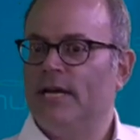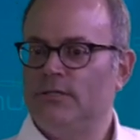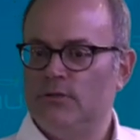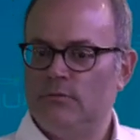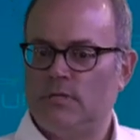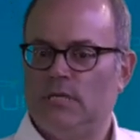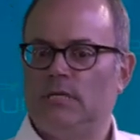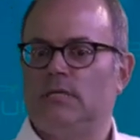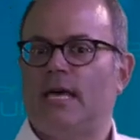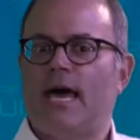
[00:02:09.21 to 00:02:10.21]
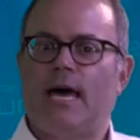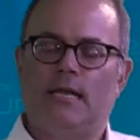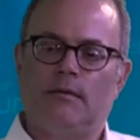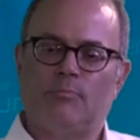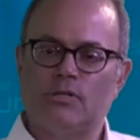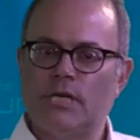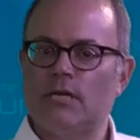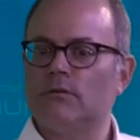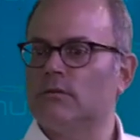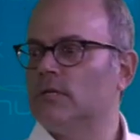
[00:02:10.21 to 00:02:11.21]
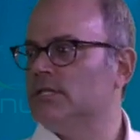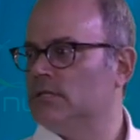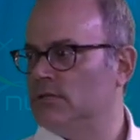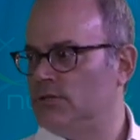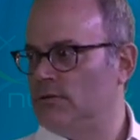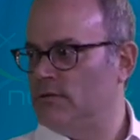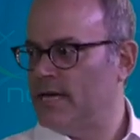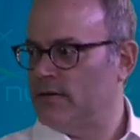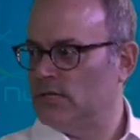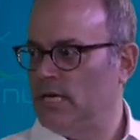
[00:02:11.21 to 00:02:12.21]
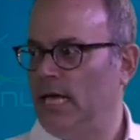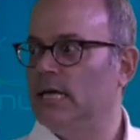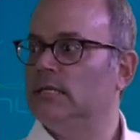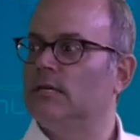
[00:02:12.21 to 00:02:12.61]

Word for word: I do think that, particularly since 2008,